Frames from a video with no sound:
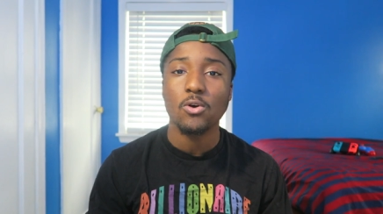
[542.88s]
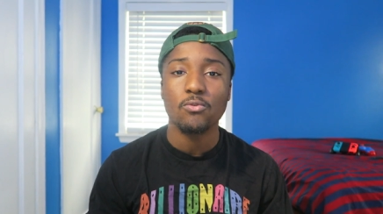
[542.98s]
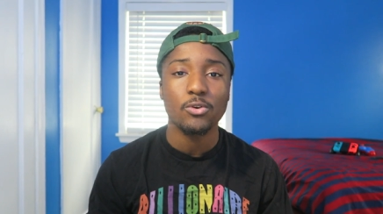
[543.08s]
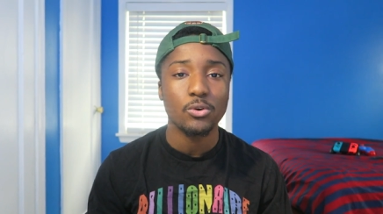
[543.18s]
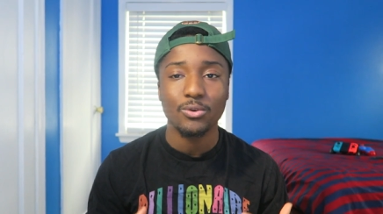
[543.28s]

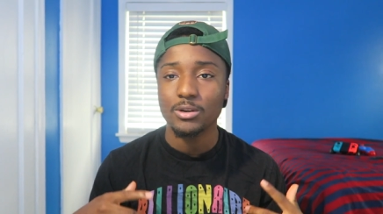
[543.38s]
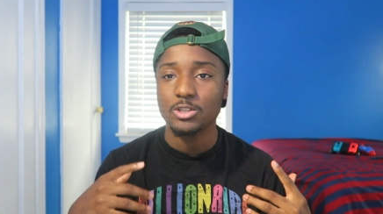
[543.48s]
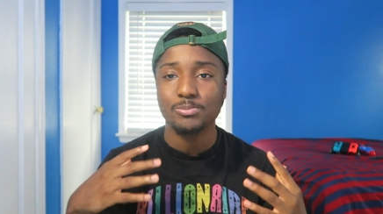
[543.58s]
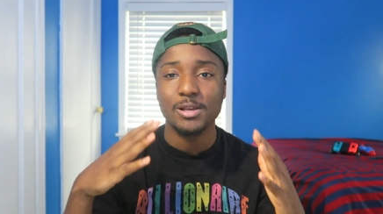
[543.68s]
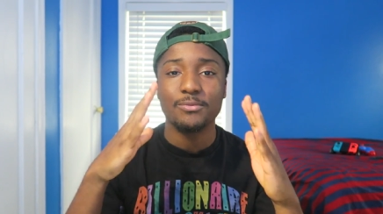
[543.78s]
over or
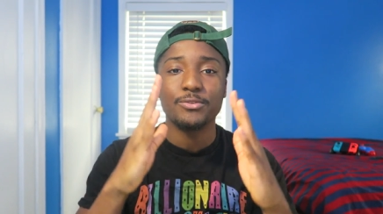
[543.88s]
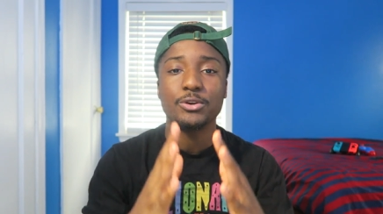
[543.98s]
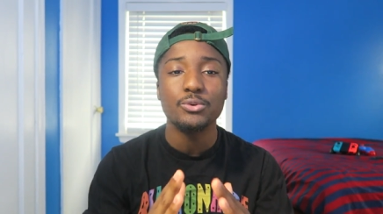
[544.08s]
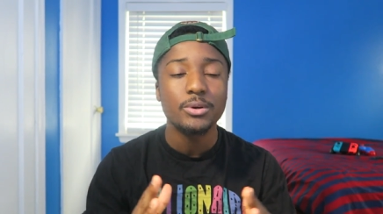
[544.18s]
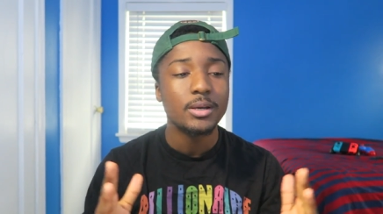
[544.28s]
the split
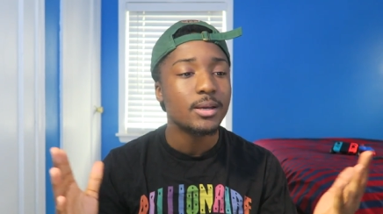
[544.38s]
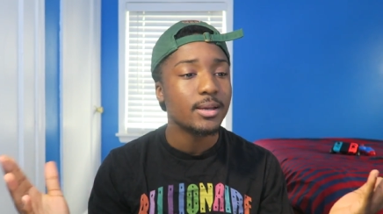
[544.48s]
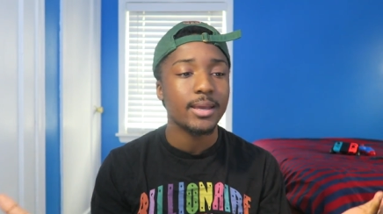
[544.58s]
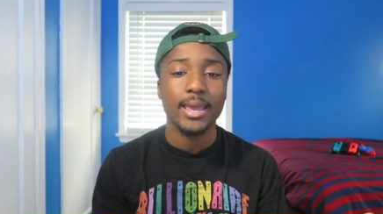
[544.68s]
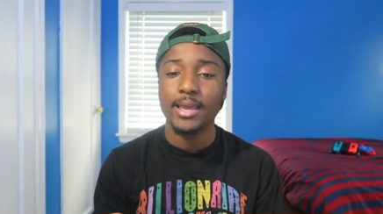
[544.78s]
view
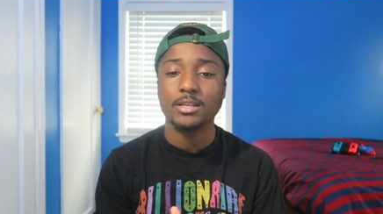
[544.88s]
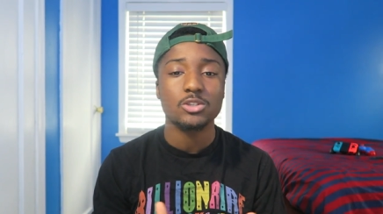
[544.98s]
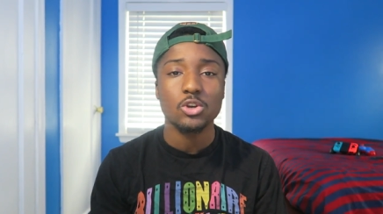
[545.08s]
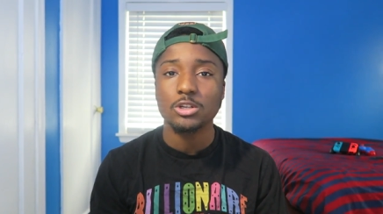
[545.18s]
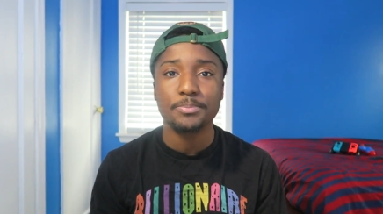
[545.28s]
and
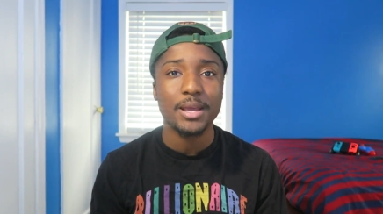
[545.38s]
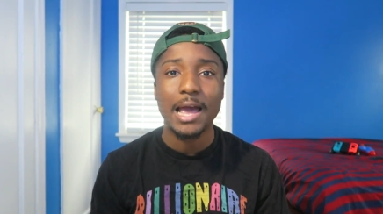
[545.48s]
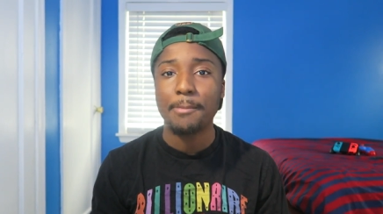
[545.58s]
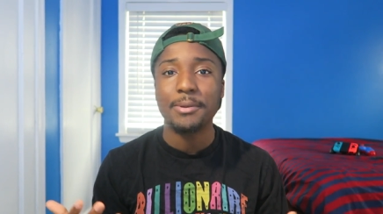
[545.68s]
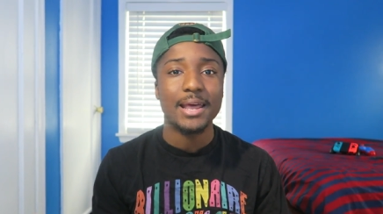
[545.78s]
just search up your
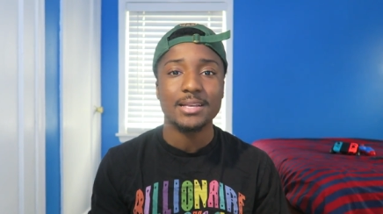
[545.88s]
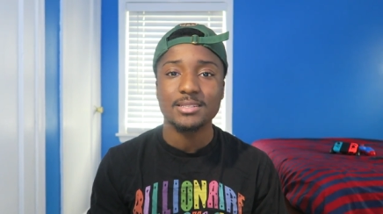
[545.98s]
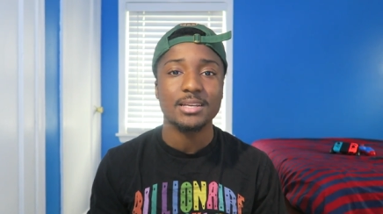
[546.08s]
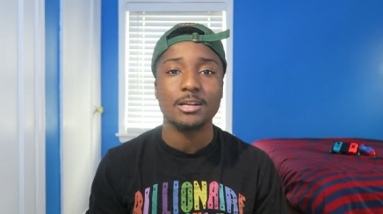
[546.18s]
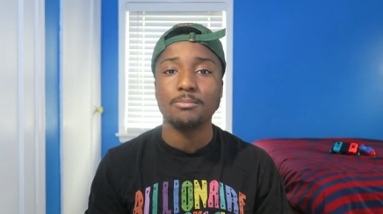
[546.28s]
app and
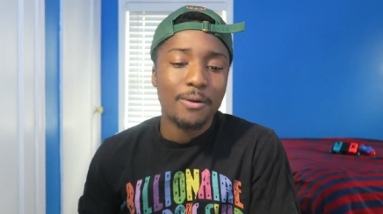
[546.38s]
that's it.